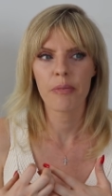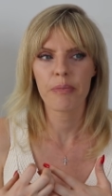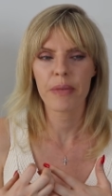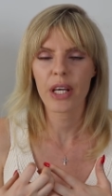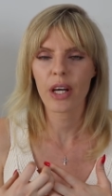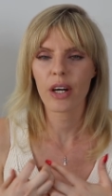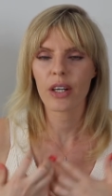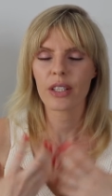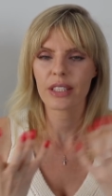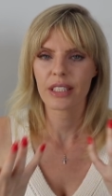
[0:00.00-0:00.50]

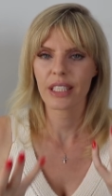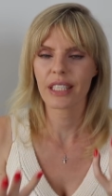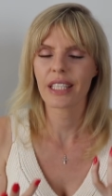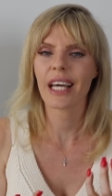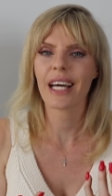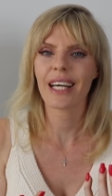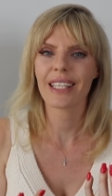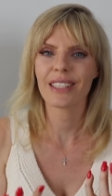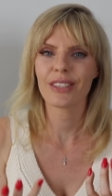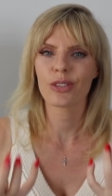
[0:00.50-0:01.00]
Because
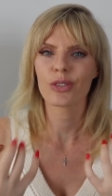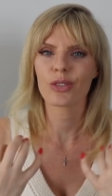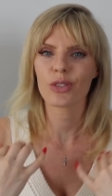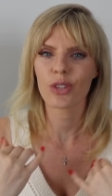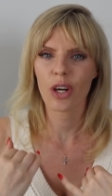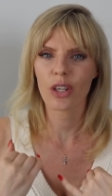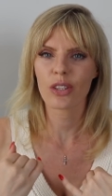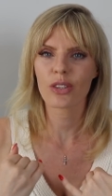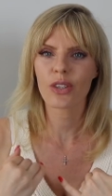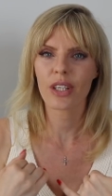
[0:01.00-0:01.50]
again, you're
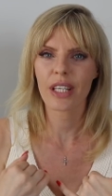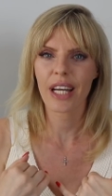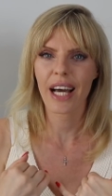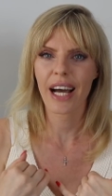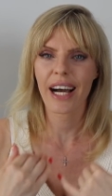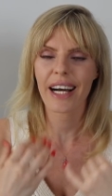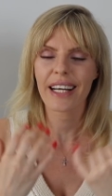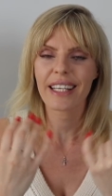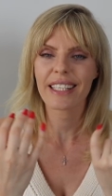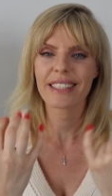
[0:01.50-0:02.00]
not gonna
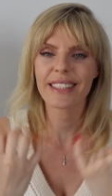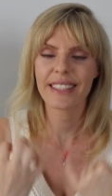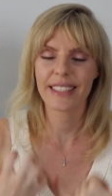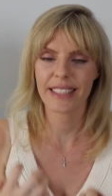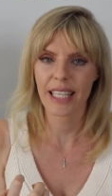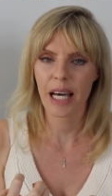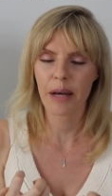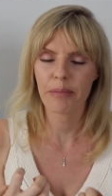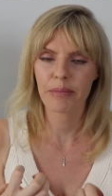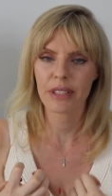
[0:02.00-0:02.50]

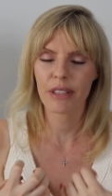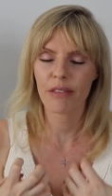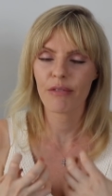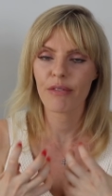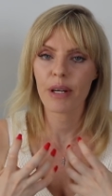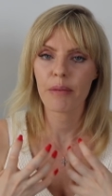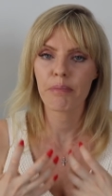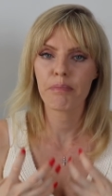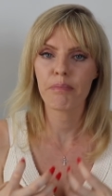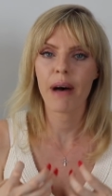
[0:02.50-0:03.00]
accept
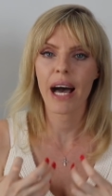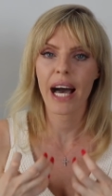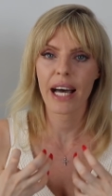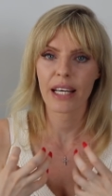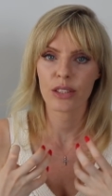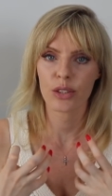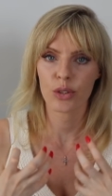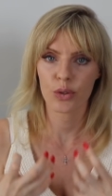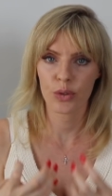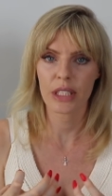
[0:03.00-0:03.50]
their
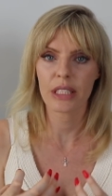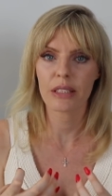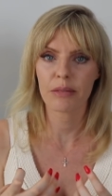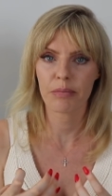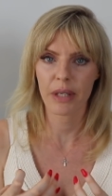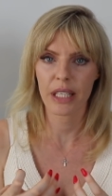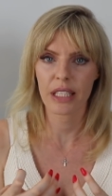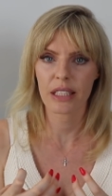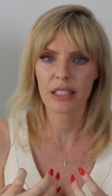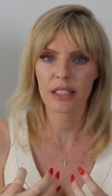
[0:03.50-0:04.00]
bad
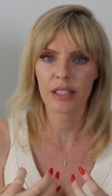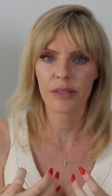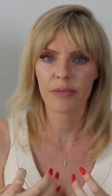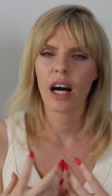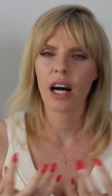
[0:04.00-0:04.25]
treatment,